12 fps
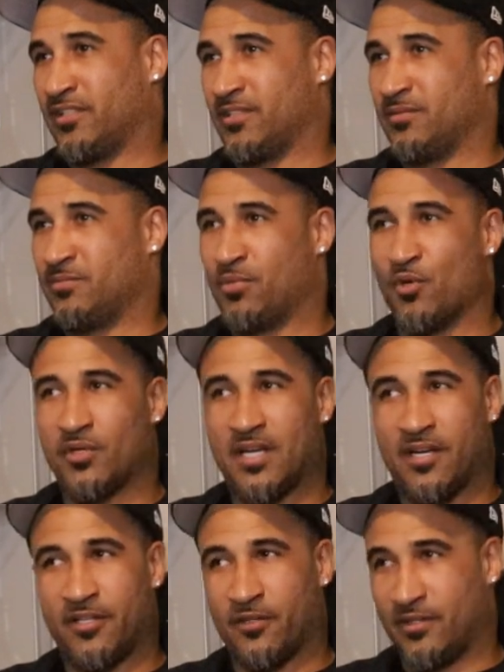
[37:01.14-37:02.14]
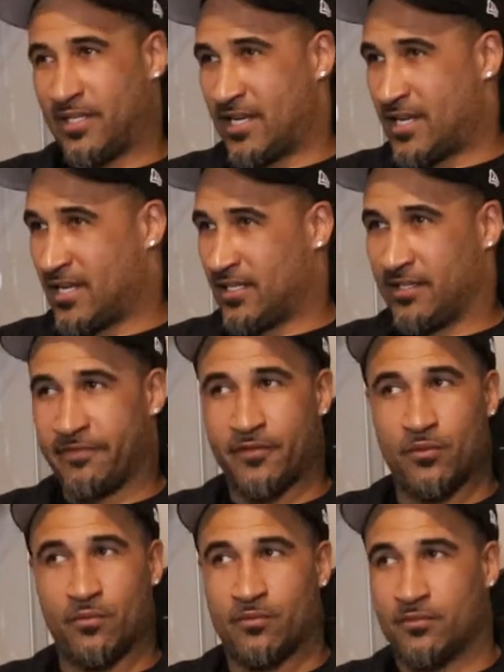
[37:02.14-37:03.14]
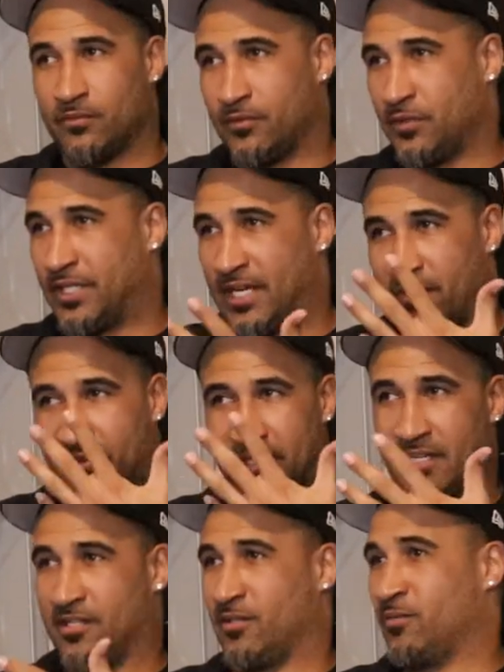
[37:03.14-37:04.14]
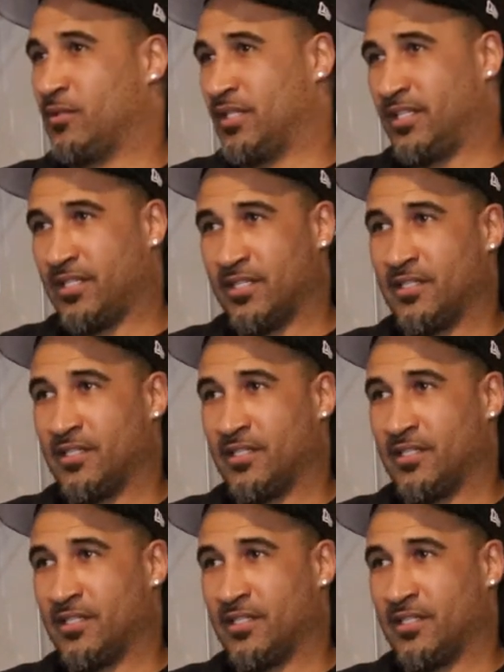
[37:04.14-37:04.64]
Yeah, Polk County only had a yeah. few you can't even count on one hand.